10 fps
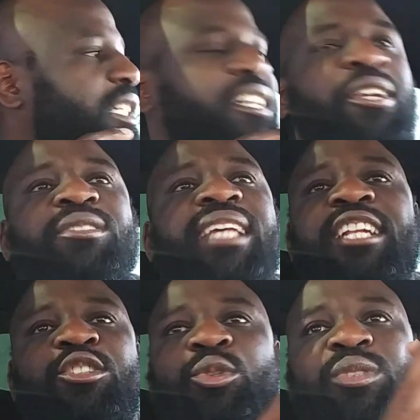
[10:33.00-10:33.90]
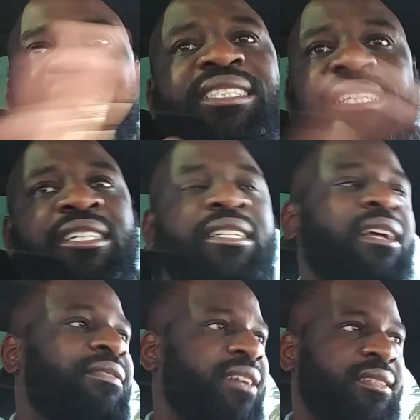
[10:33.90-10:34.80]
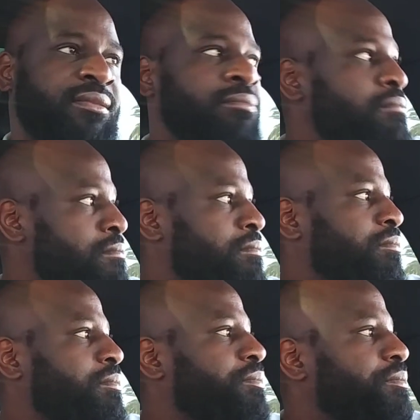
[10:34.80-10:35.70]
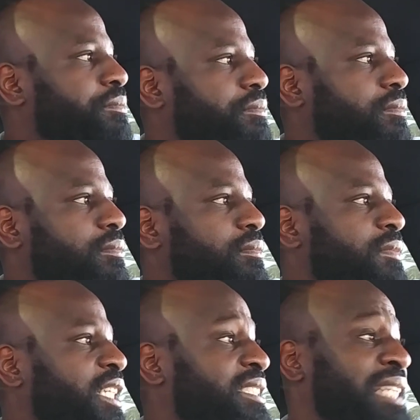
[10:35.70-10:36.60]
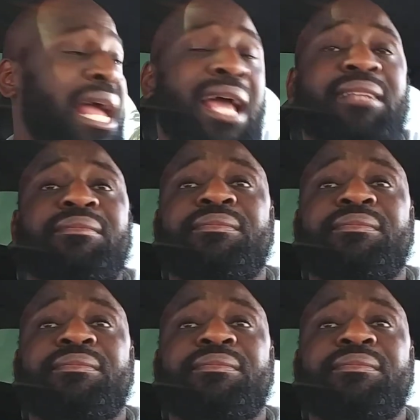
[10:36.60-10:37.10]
Leo Santa Cruz isn't good enough for us. It's not.